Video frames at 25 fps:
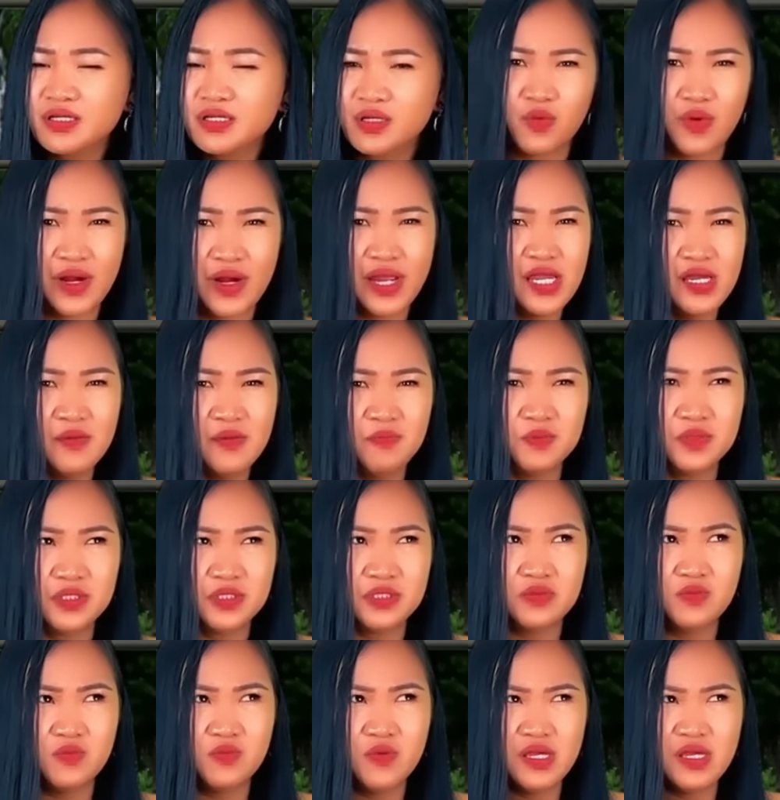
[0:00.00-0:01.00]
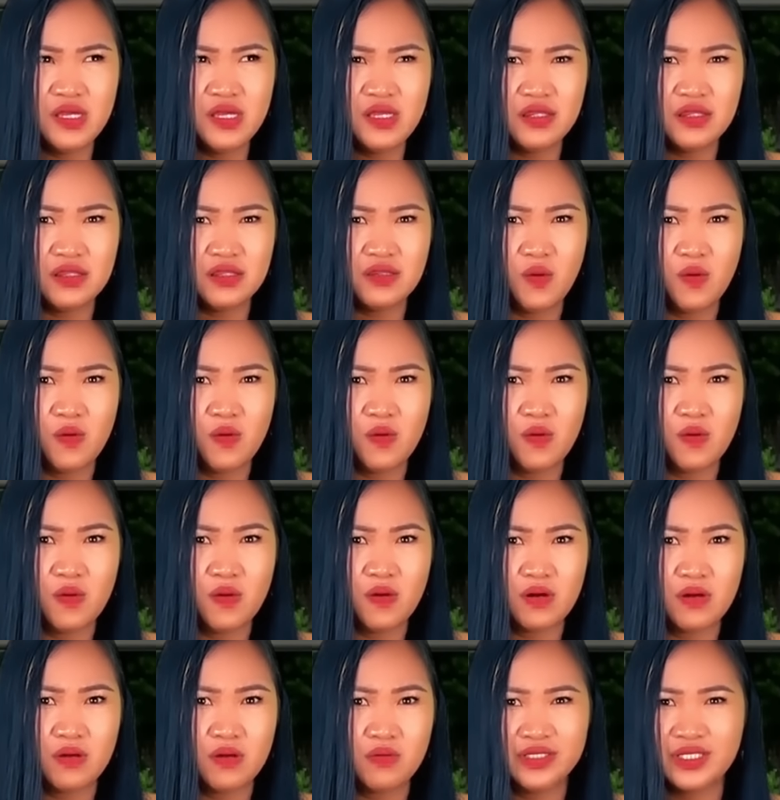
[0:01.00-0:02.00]
the grapes with?
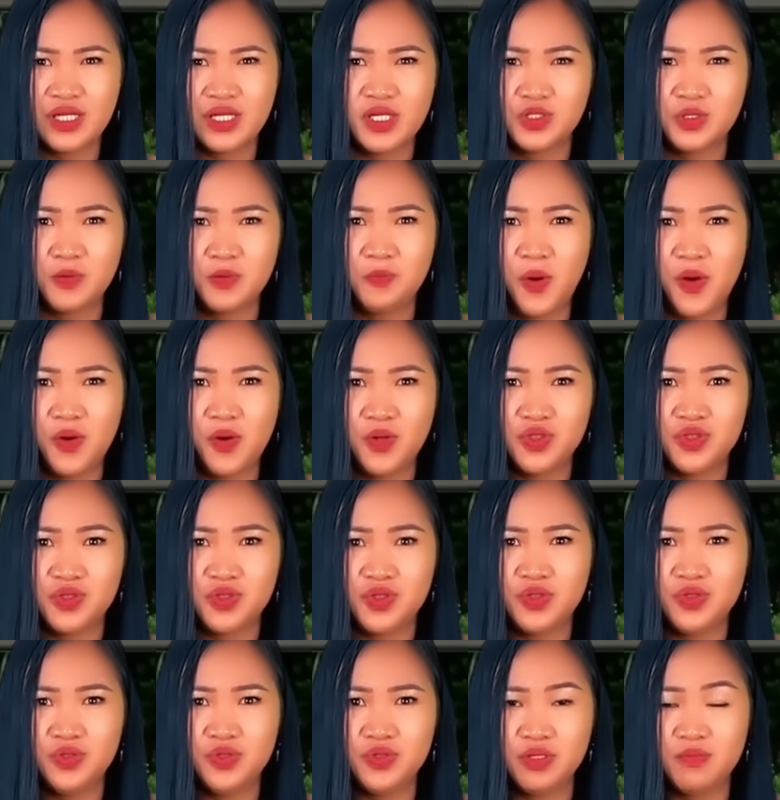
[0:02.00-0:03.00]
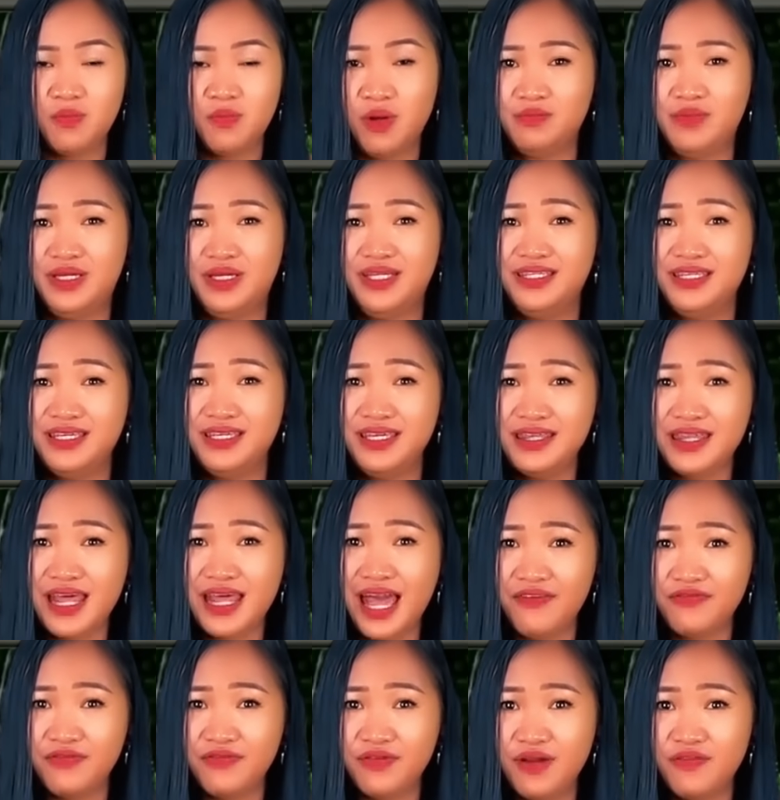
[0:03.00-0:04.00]
Or was I supposed to use them on my teeth
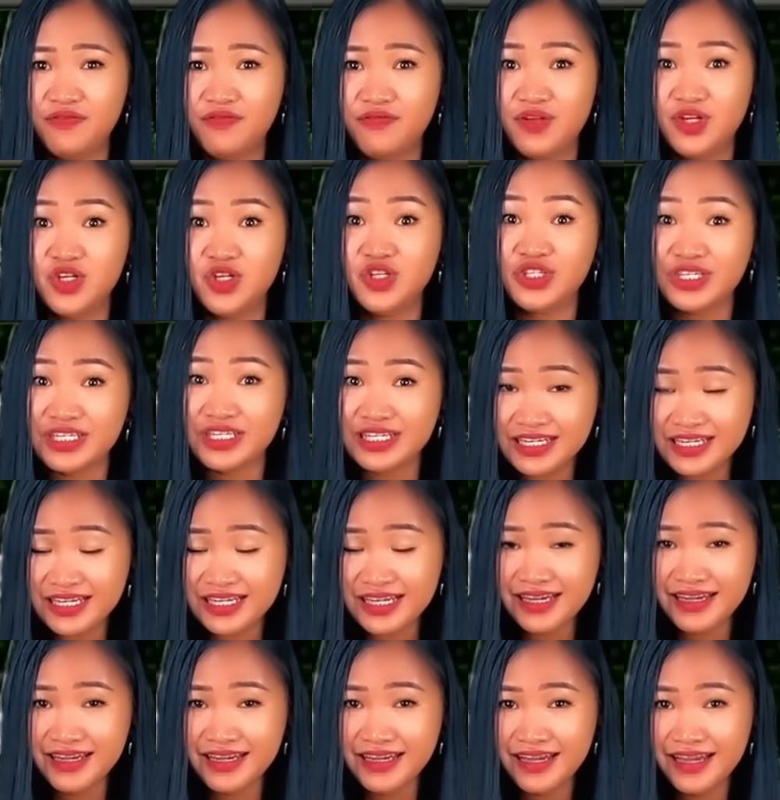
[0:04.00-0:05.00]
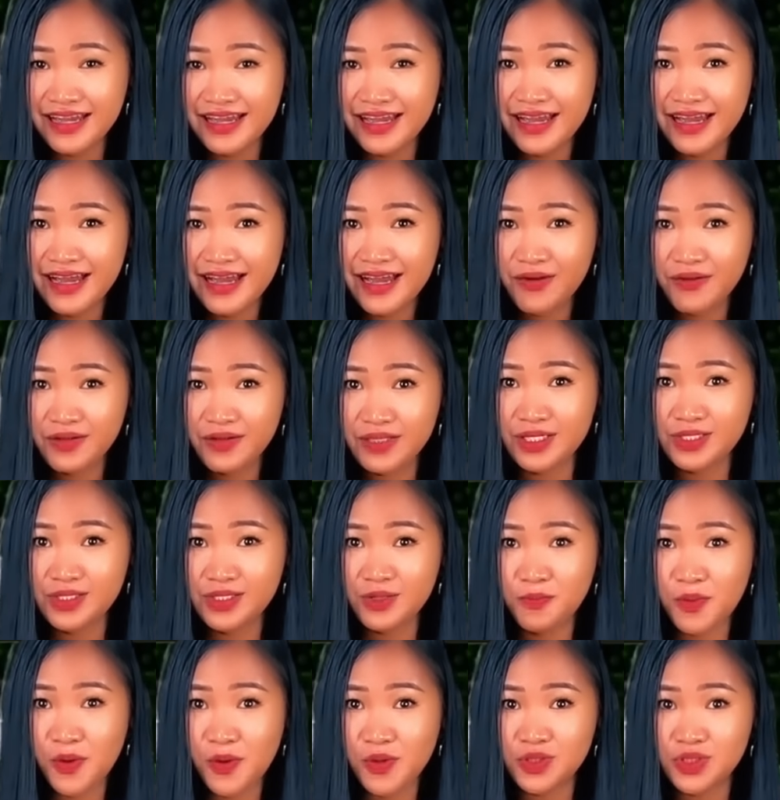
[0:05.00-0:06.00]
after I finished eating? Was I
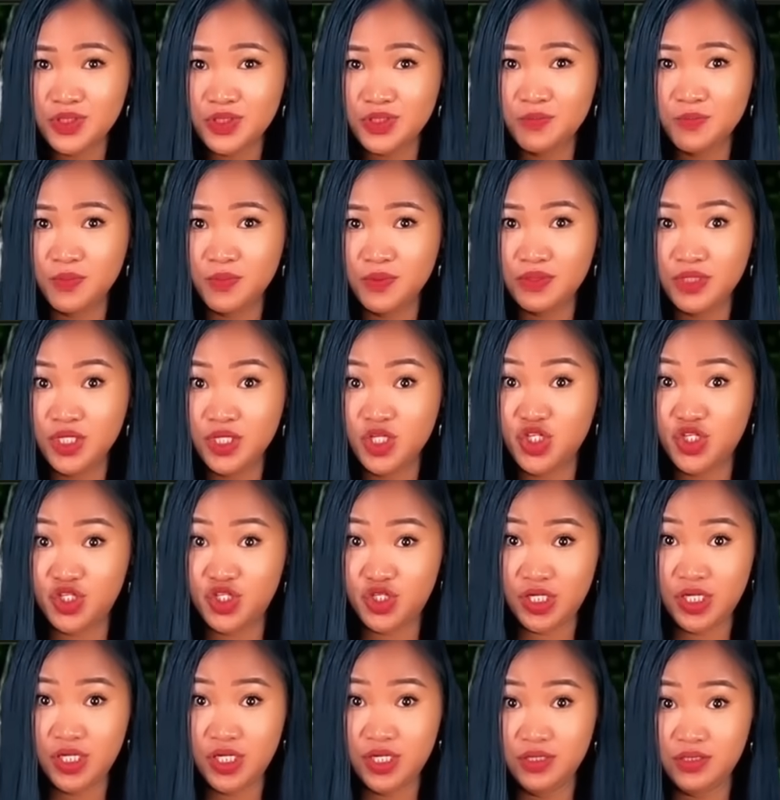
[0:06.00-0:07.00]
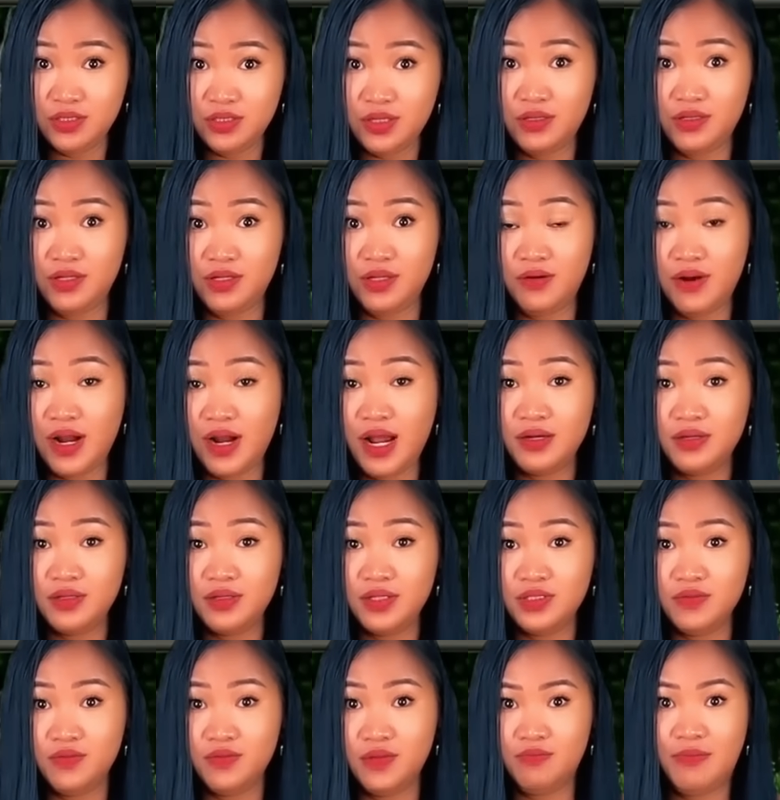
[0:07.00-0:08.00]
supposed to put the cheese on the
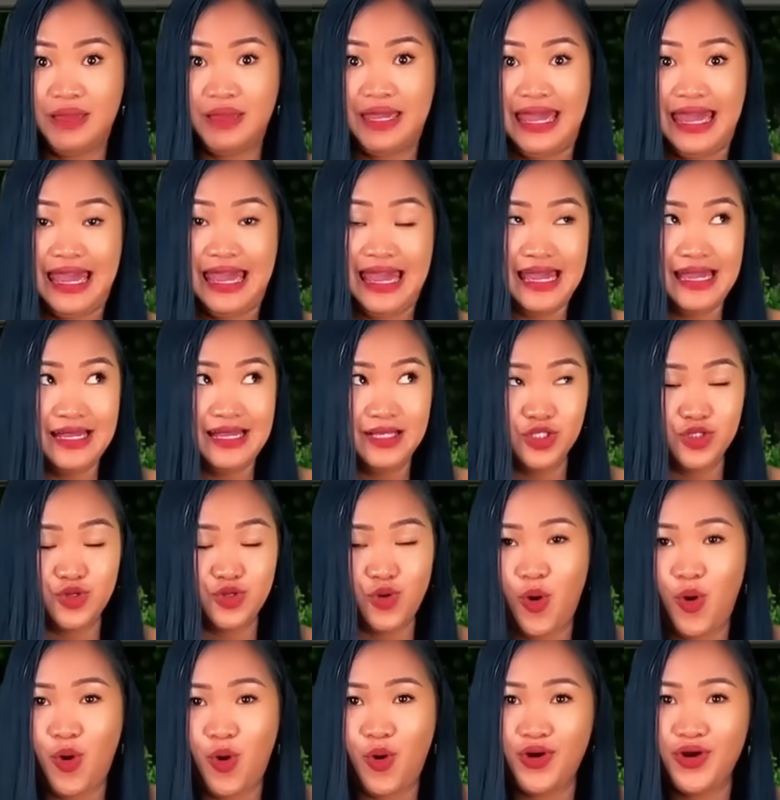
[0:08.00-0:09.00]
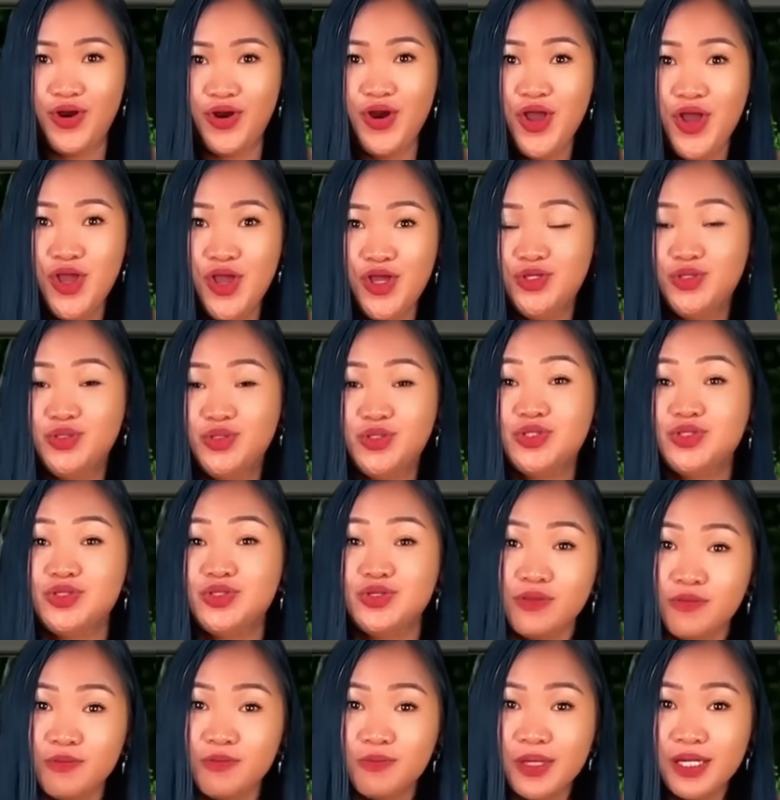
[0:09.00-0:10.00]
crackers with my hands or use
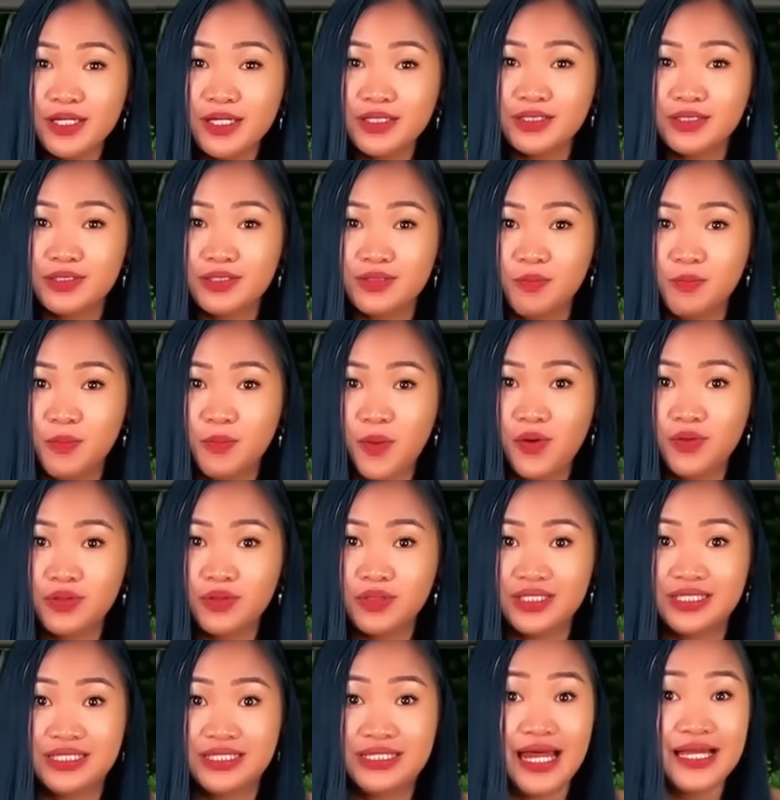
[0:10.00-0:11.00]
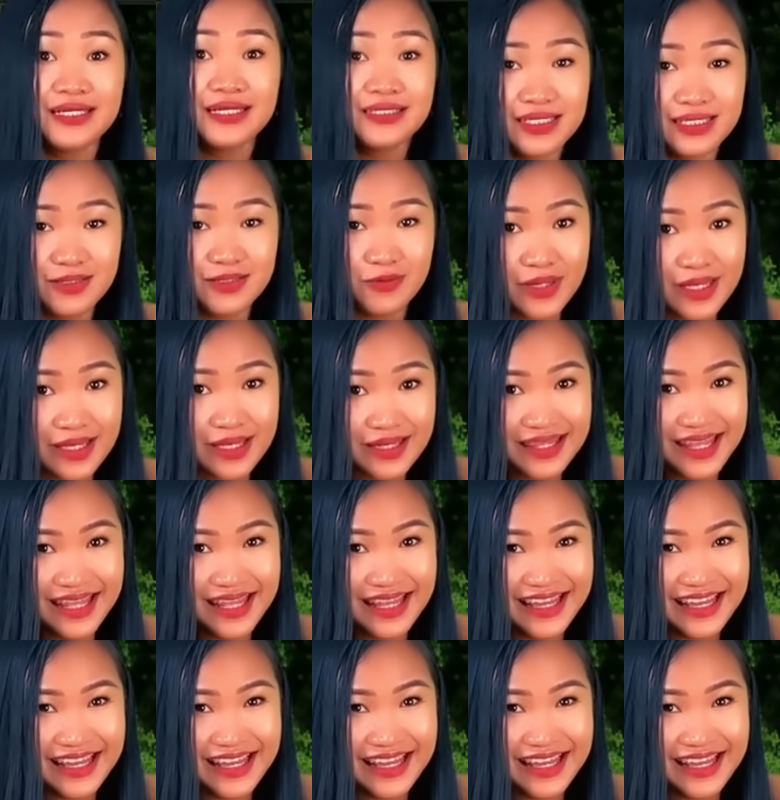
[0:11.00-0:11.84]
toothpicks to poke the slices with?